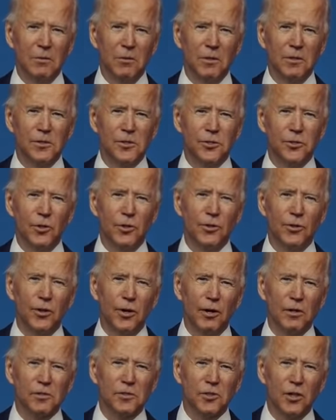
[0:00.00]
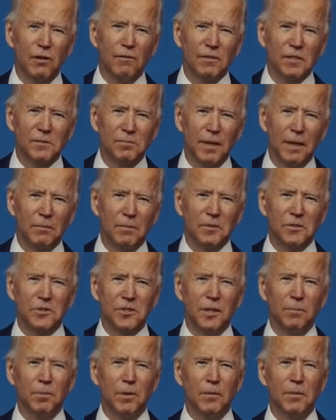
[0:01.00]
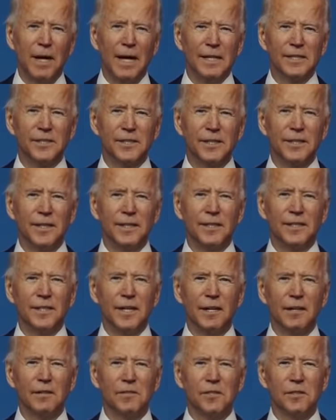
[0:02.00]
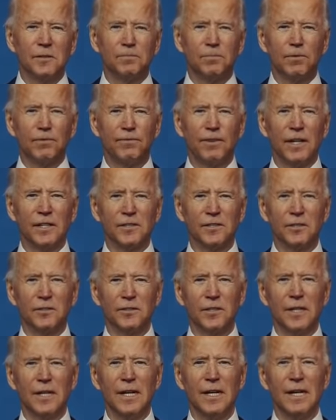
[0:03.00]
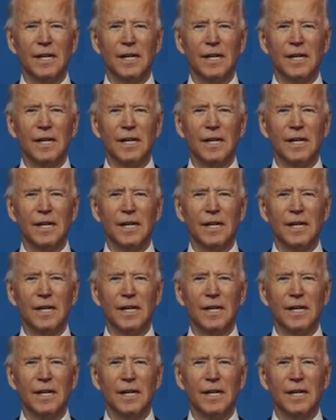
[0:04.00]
and will ensure that our service members, diplomats, and intelligence professionals